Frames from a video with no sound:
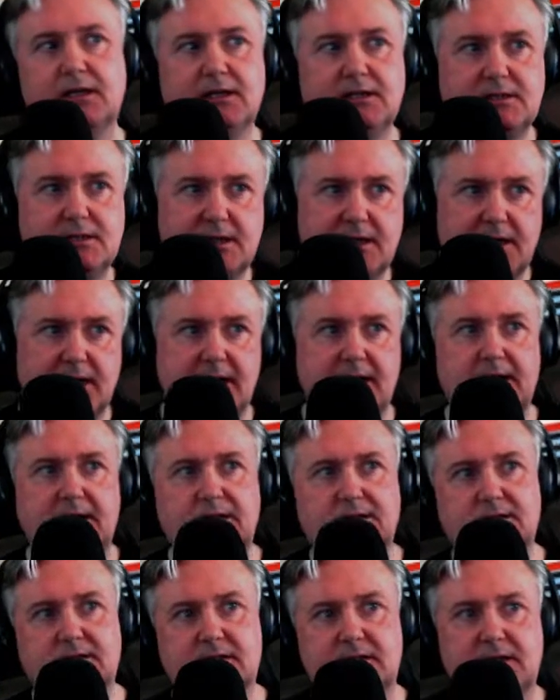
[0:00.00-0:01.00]

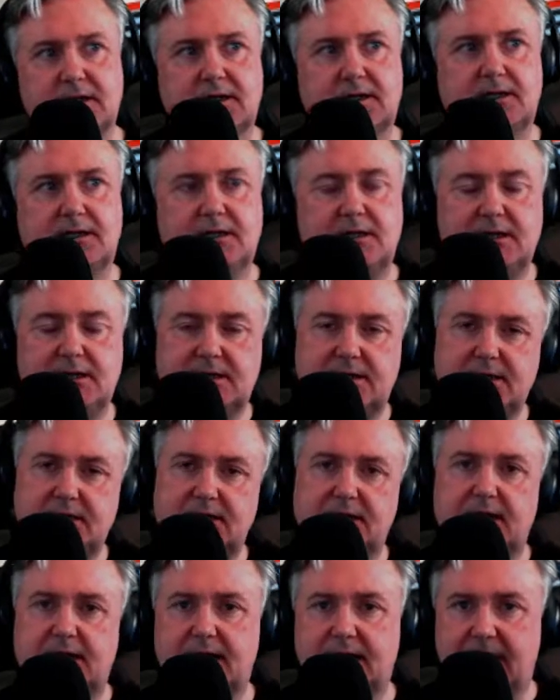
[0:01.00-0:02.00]
Delays
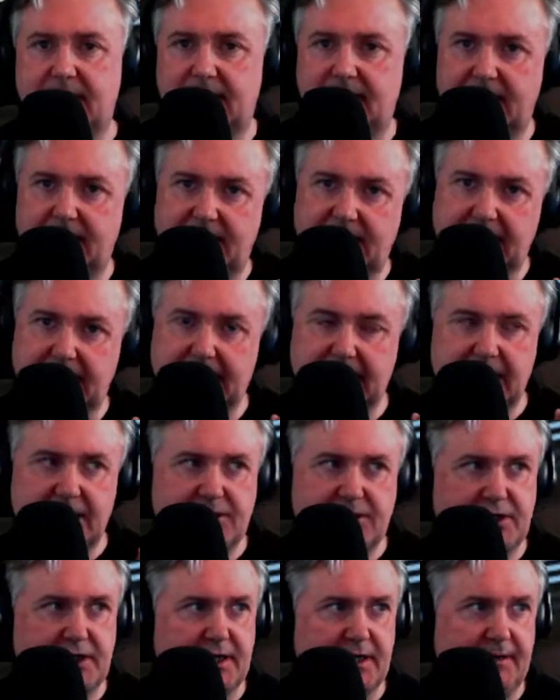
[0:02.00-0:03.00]
DNA
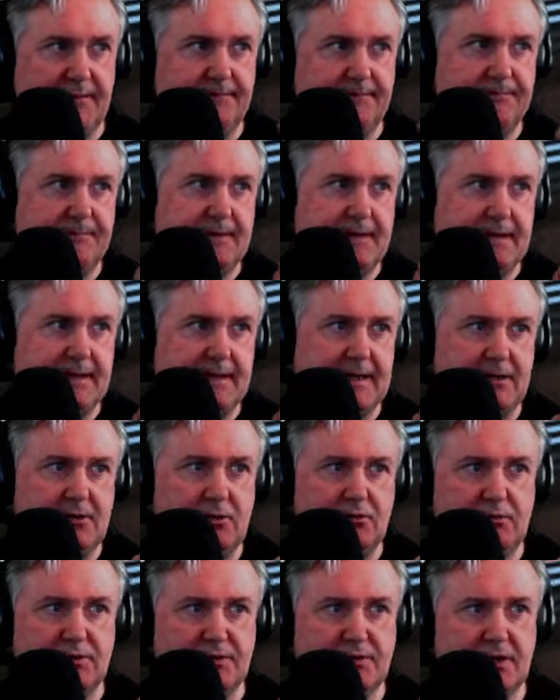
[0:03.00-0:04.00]
Aging.
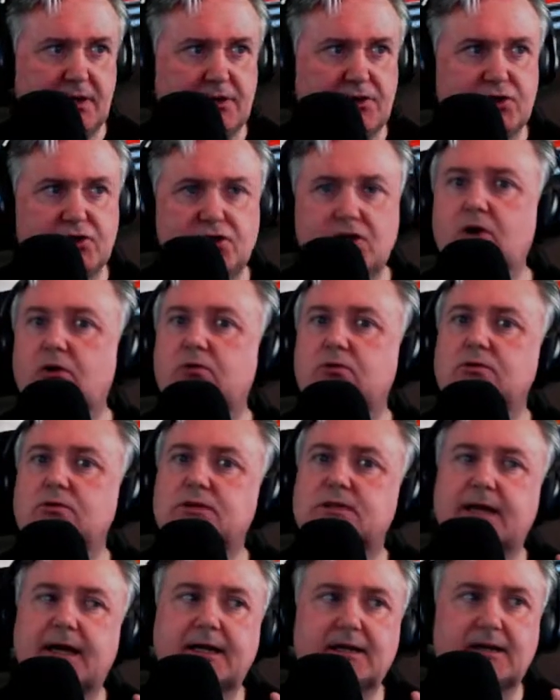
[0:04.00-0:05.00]
New research shows
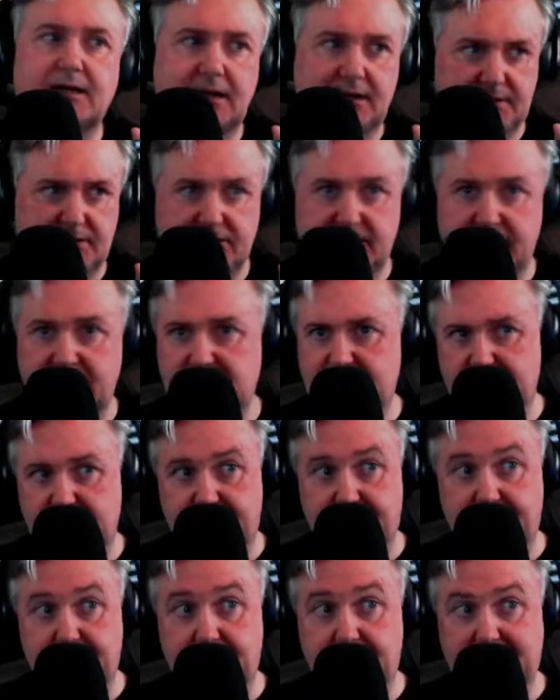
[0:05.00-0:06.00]
that castration
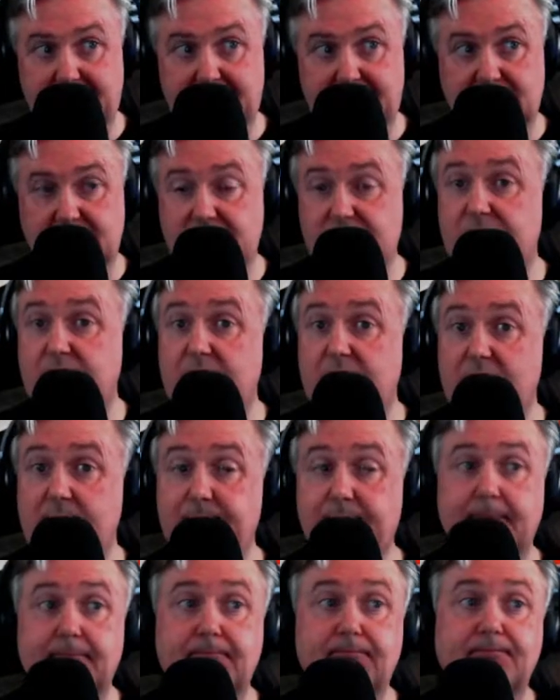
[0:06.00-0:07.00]
of male
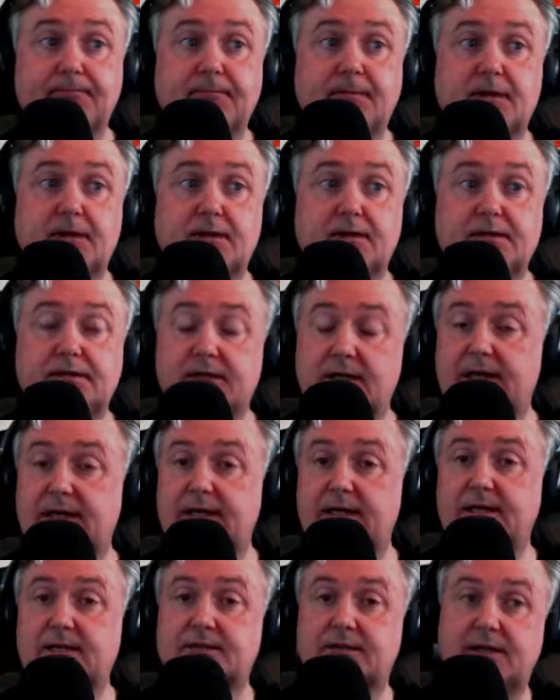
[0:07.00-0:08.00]
sheep
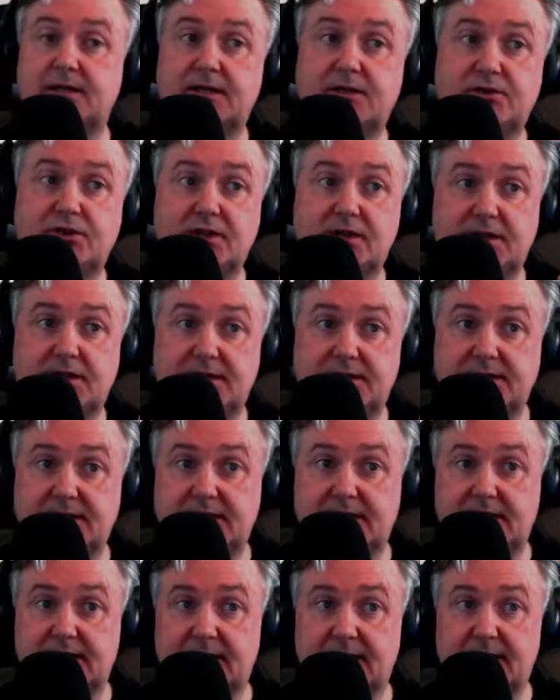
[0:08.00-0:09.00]
delays aging in
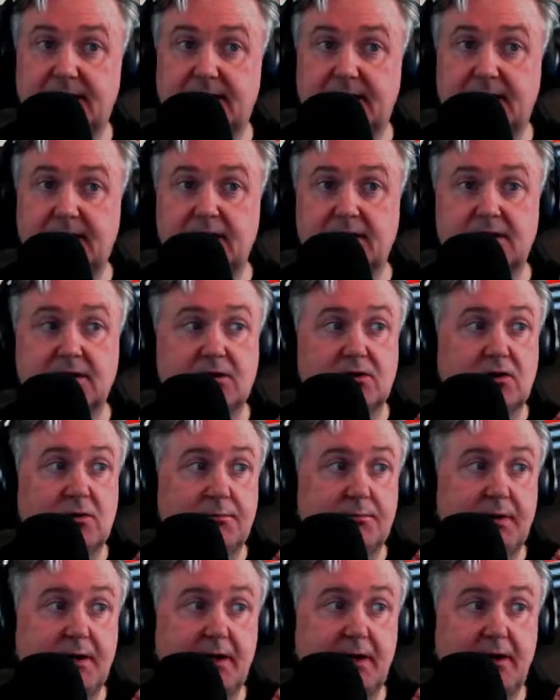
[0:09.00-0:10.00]
DNA
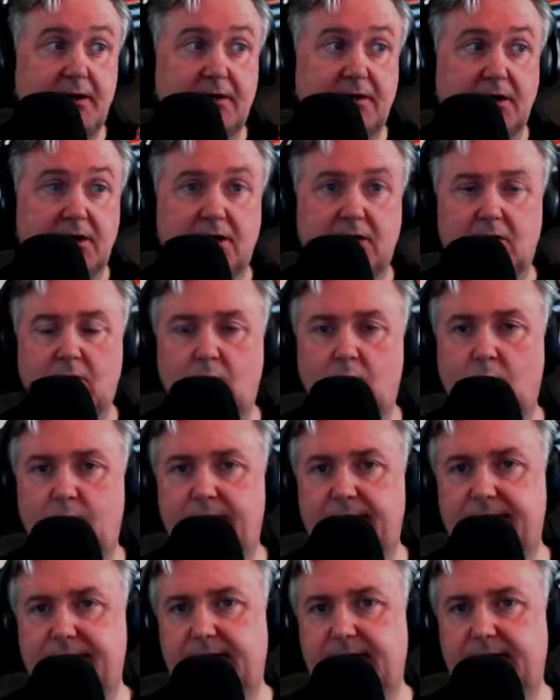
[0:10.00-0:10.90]
compared with